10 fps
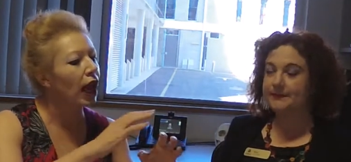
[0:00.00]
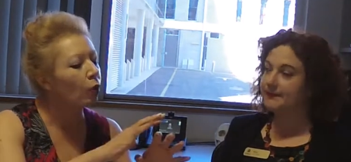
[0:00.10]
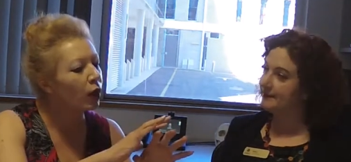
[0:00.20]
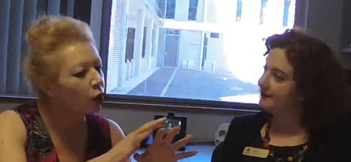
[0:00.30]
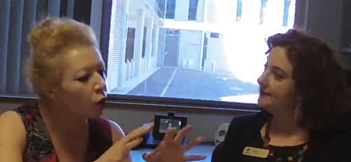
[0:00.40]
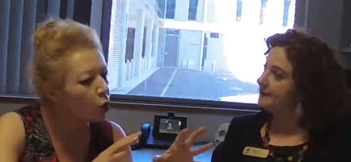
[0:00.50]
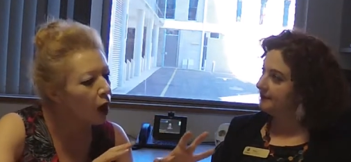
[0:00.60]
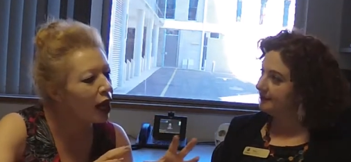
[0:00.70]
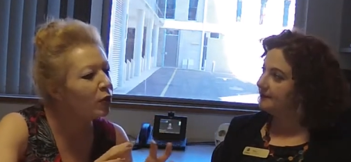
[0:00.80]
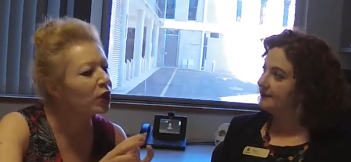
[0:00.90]
Speaker 1: that the
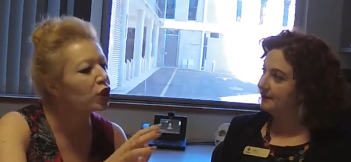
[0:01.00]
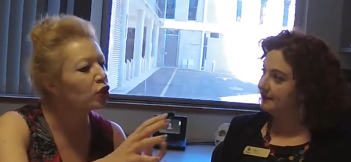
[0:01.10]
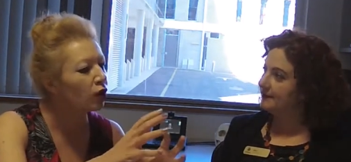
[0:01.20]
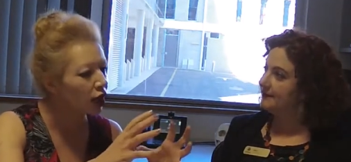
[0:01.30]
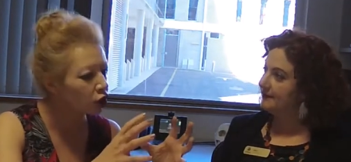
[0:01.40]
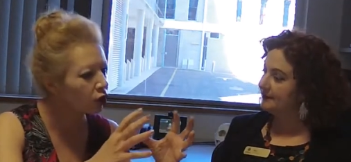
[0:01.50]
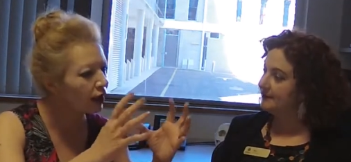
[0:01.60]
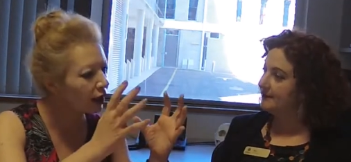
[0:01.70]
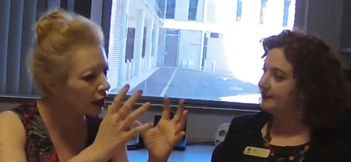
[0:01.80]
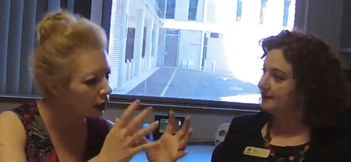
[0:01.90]
way we're
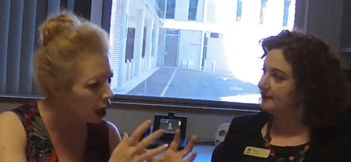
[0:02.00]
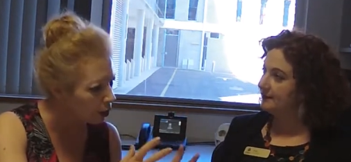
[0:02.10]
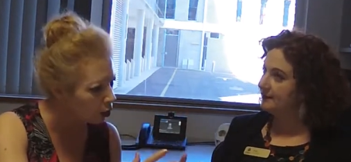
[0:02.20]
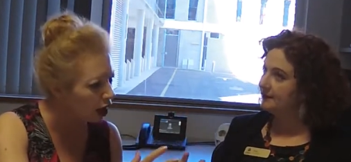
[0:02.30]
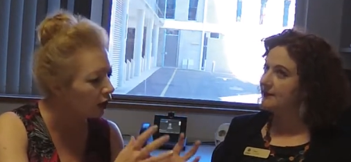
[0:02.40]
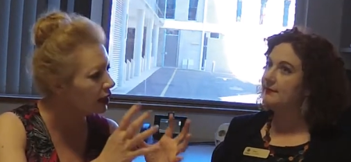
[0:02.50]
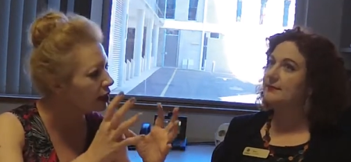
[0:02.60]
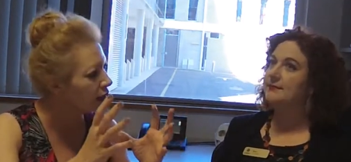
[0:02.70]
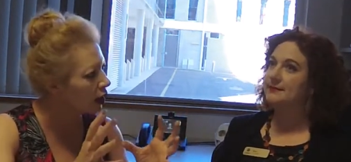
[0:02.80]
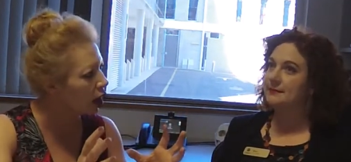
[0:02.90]
structuring librarians
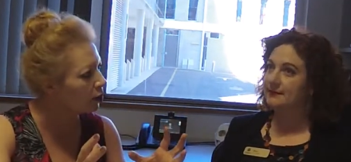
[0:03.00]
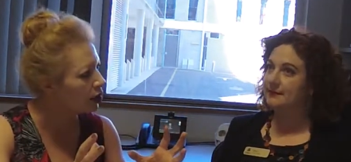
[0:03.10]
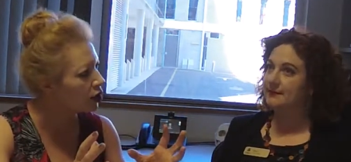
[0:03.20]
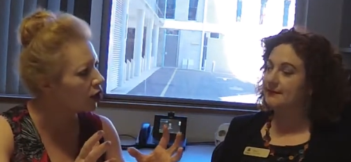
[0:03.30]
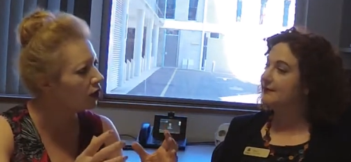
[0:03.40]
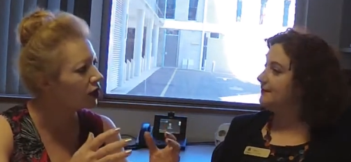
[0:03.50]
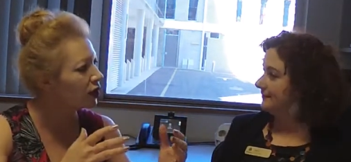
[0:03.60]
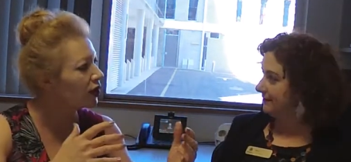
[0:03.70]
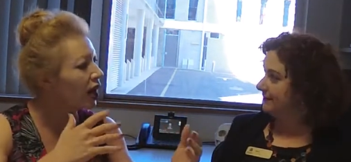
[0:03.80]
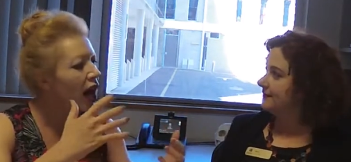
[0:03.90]
and library
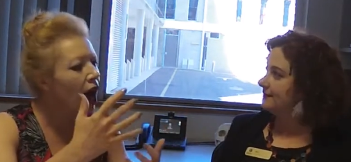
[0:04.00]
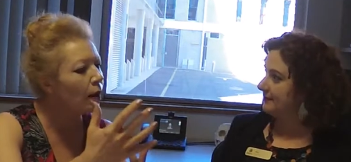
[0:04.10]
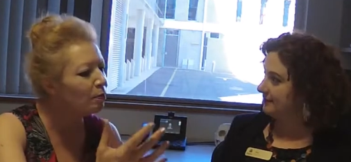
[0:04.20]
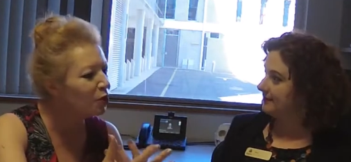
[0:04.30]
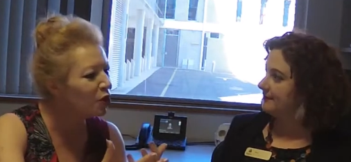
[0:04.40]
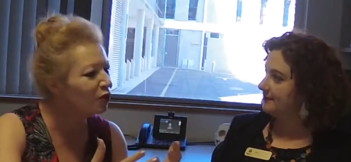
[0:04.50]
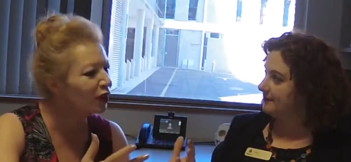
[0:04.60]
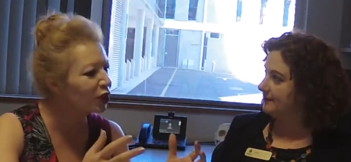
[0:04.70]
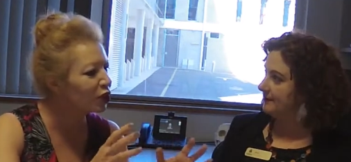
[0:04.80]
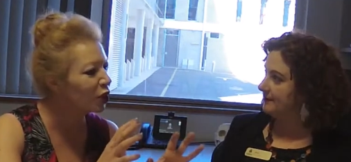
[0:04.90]
services are moving
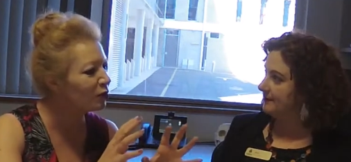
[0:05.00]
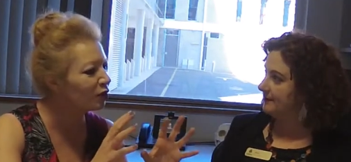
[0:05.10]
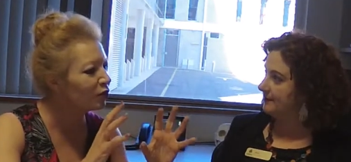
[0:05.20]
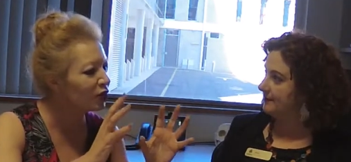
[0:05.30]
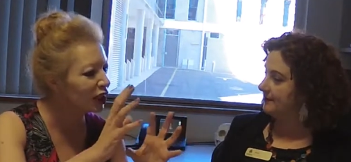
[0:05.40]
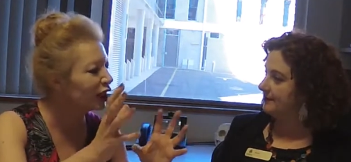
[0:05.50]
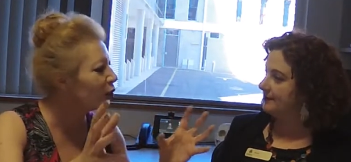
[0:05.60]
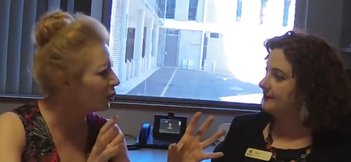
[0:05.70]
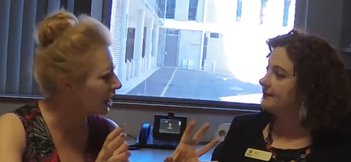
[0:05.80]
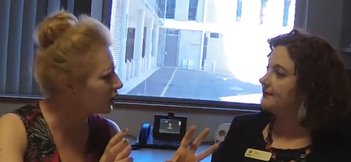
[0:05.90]
in terms of dealing
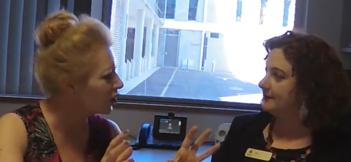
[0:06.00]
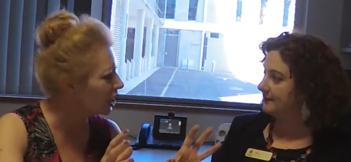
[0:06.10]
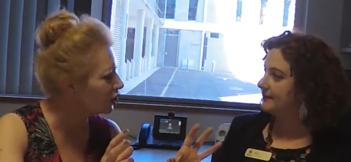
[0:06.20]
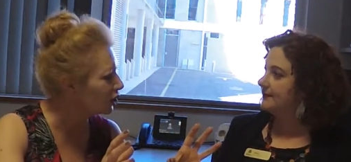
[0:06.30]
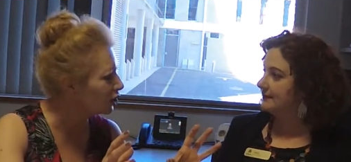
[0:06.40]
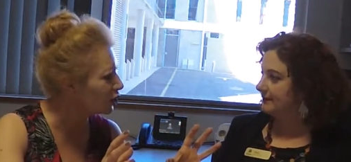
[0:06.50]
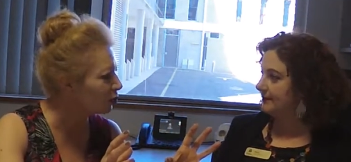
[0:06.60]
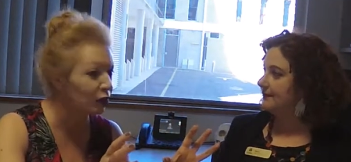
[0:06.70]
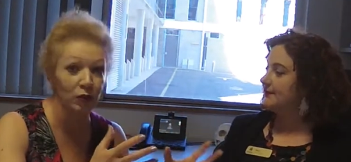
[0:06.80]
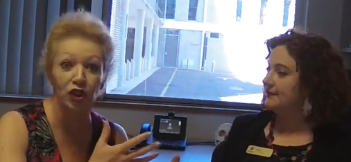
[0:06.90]
with that changing
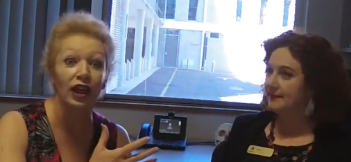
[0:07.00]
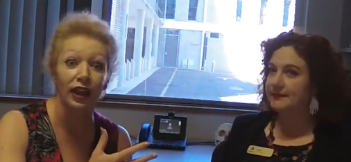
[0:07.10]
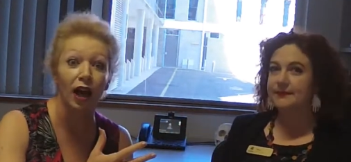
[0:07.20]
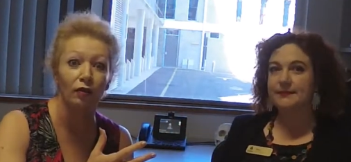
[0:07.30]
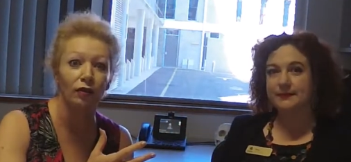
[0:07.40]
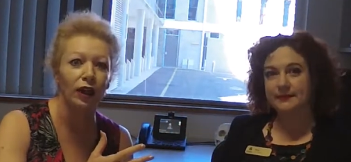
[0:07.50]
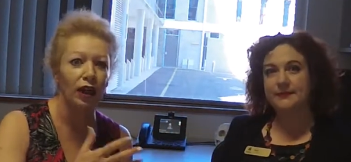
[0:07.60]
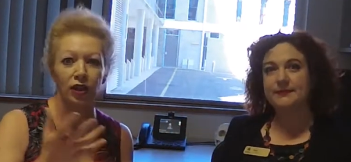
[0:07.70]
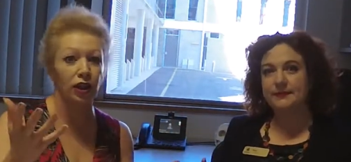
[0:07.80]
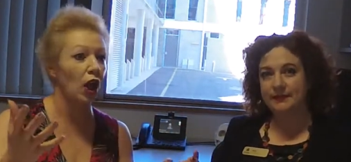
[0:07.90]
discipline, which I love.
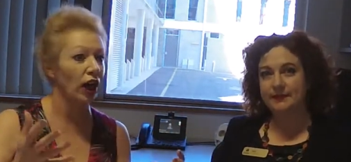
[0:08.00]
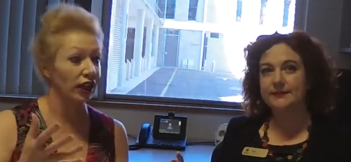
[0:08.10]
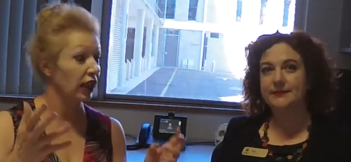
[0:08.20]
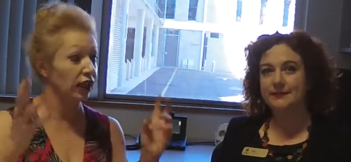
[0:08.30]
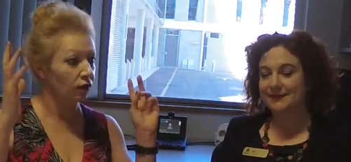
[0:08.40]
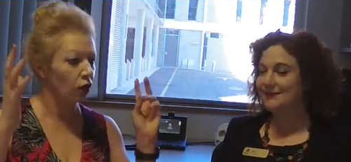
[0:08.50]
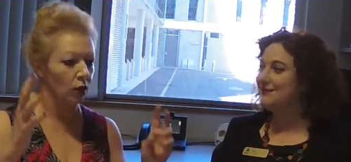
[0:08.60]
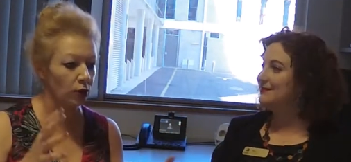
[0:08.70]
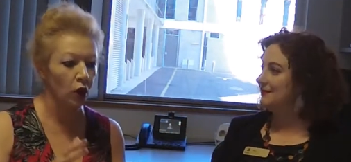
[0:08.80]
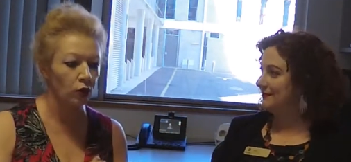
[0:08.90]
Because mm. in the, in the inverted
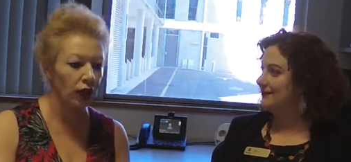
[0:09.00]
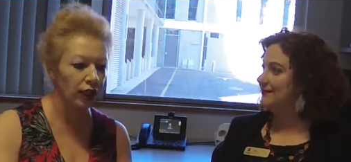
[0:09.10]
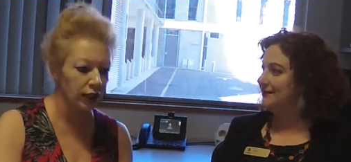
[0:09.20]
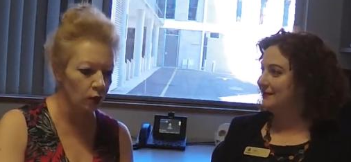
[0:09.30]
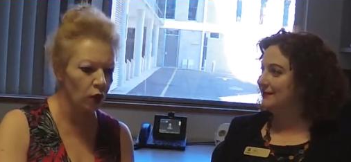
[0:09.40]
commas old days, there